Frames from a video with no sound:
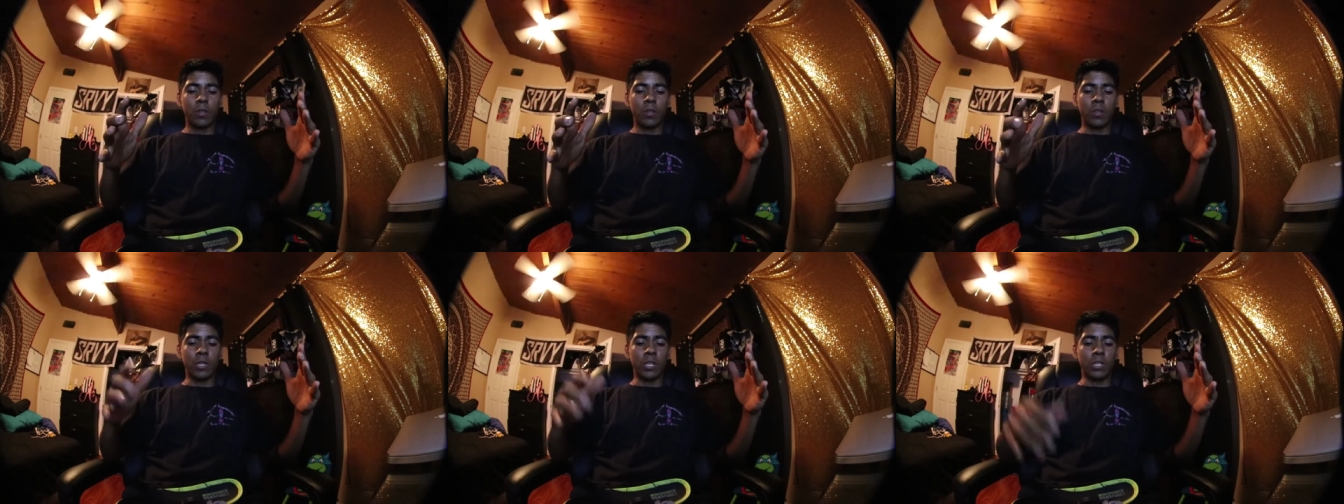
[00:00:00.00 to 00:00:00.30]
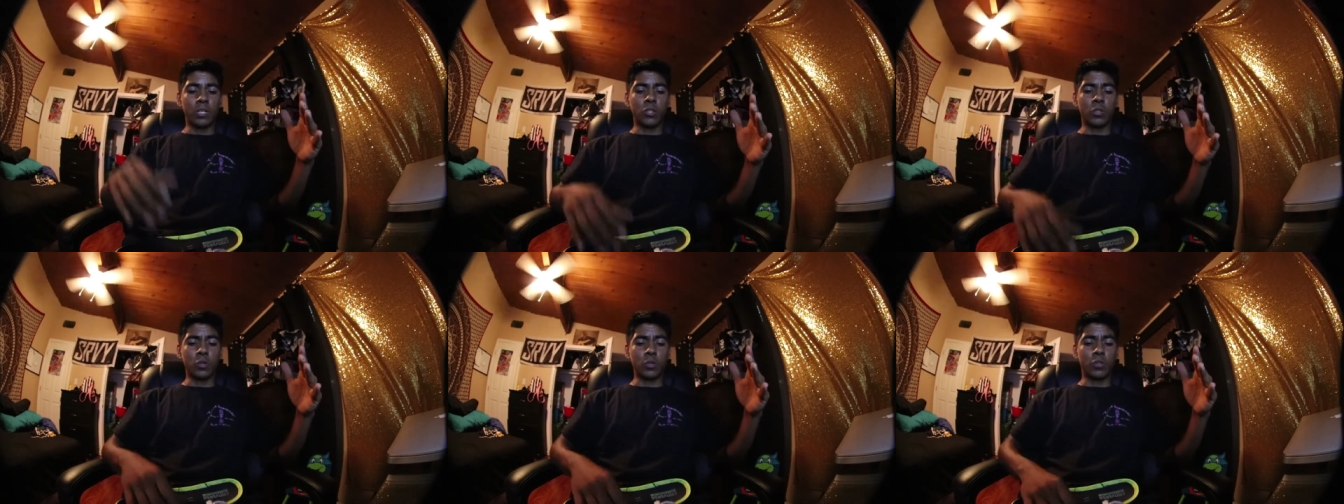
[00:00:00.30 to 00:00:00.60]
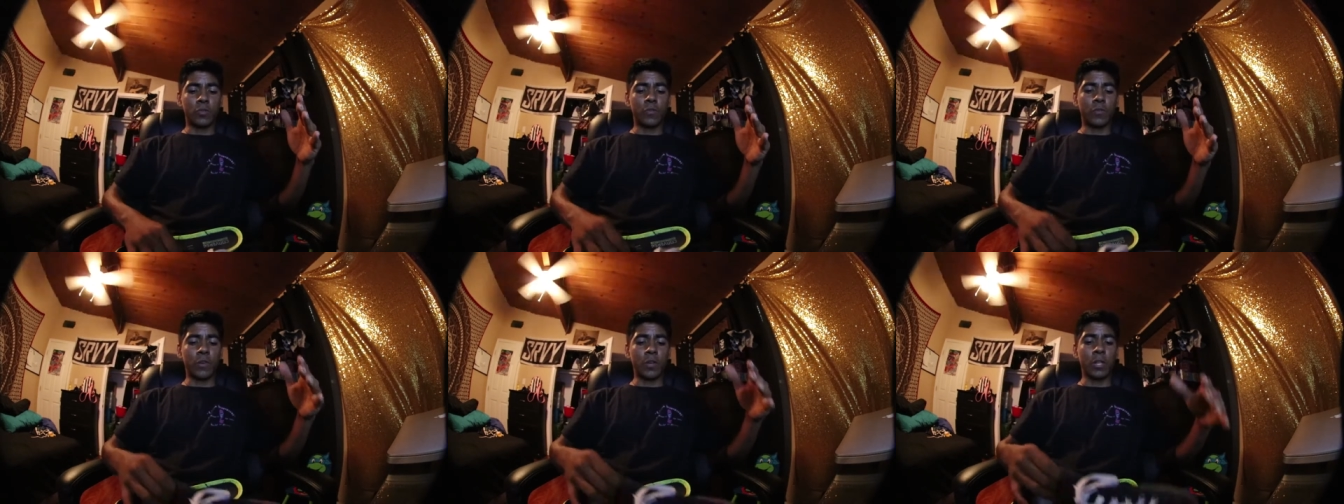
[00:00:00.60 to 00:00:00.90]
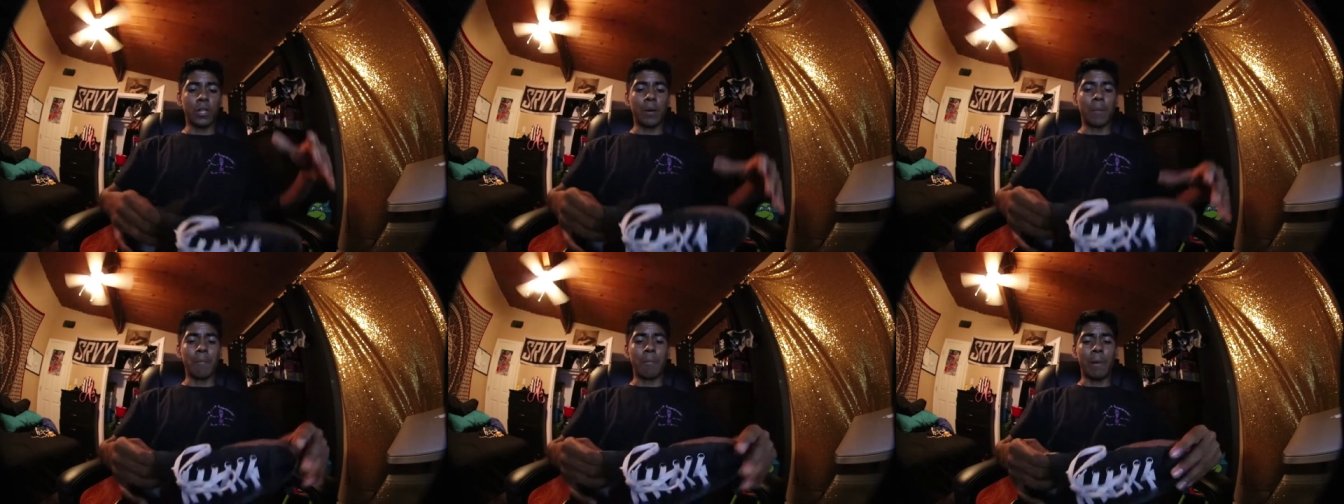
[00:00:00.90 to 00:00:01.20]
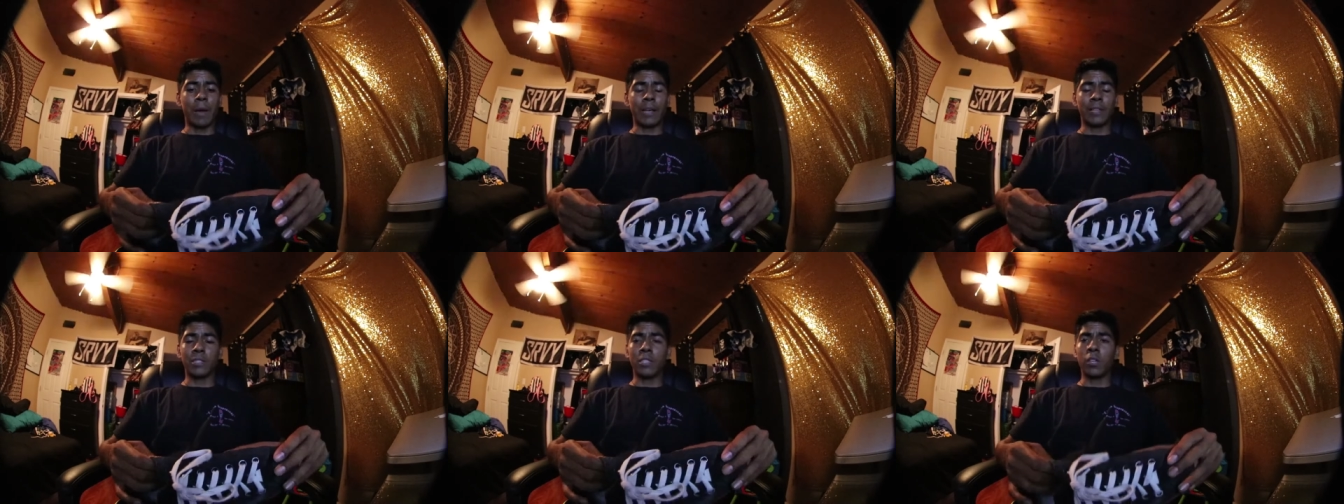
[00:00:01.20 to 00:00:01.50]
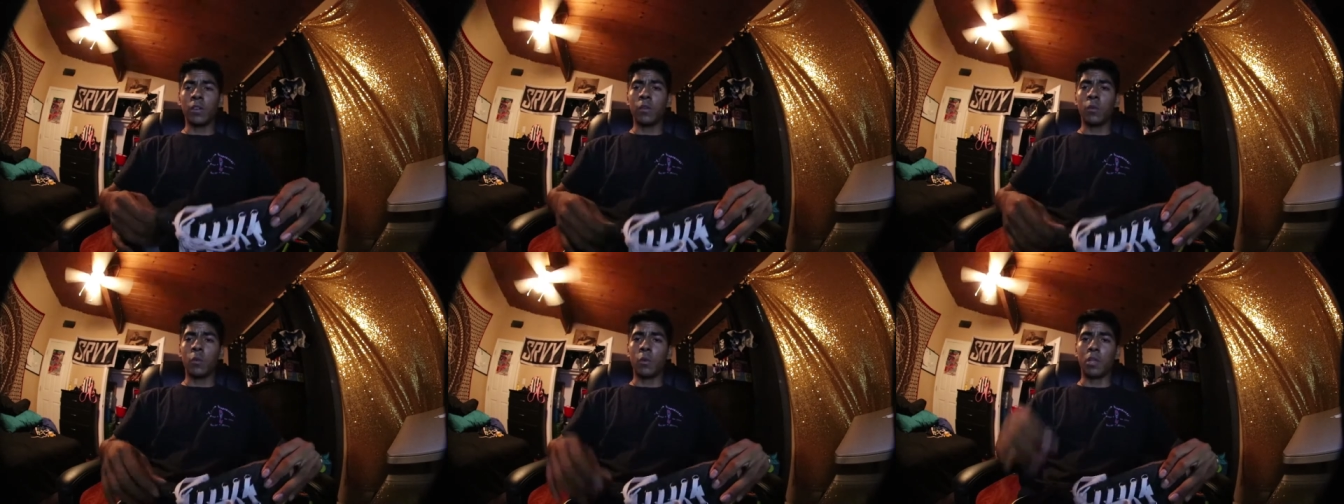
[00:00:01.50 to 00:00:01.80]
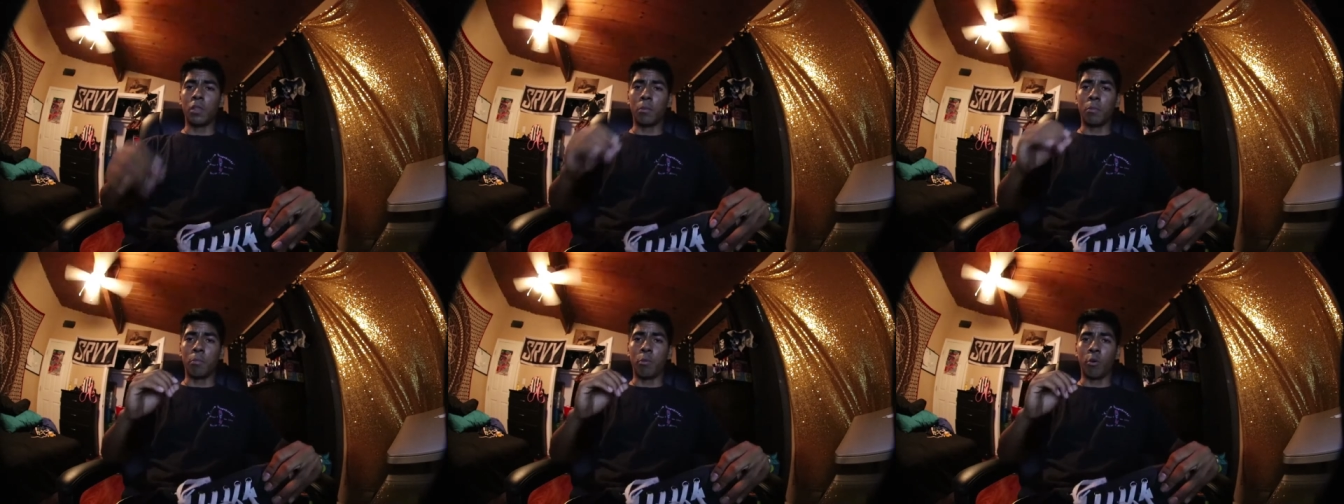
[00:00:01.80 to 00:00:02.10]
these shoes feel amazing
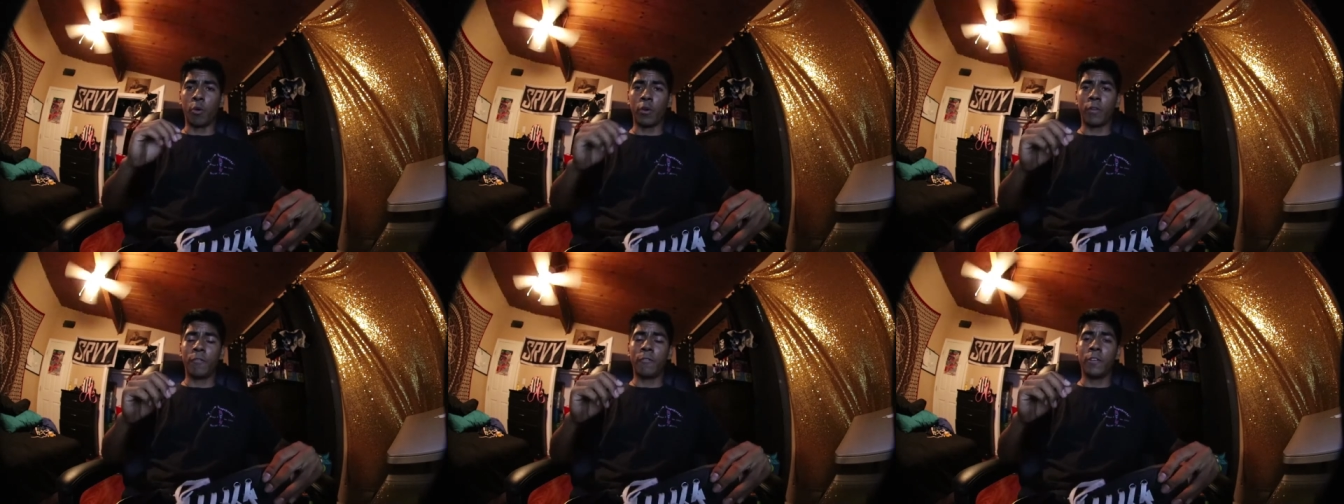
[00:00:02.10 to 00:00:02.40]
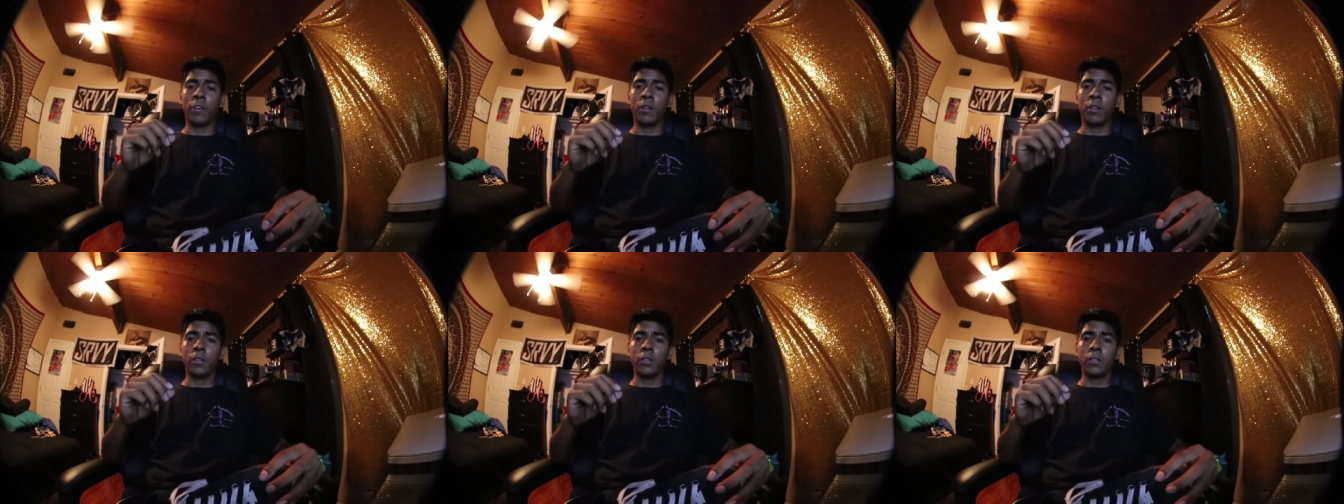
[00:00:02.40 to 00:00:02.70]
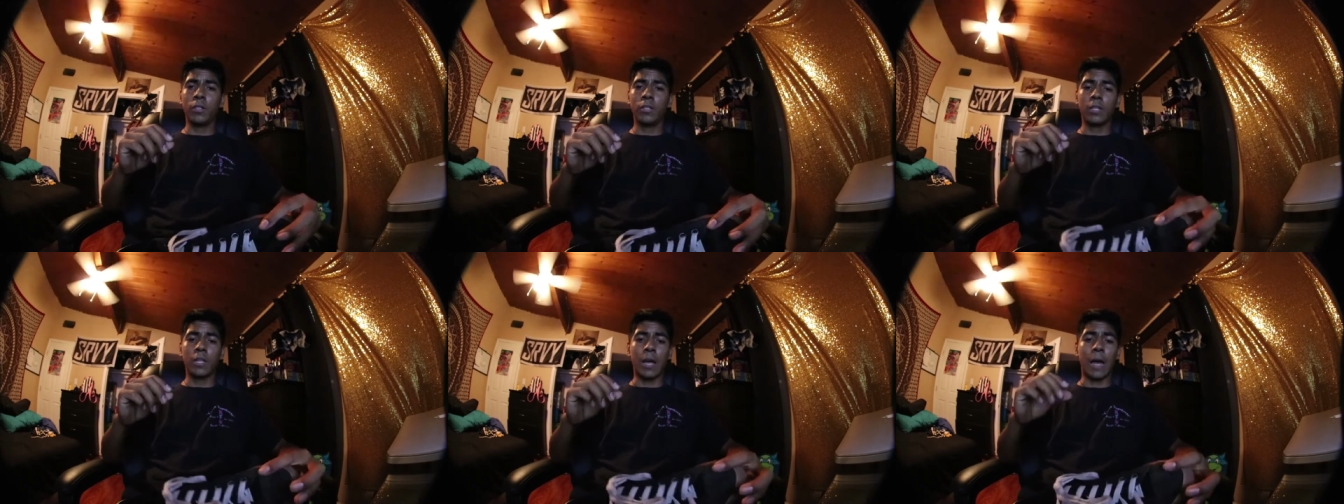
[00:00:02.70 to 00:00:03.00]
with board feel.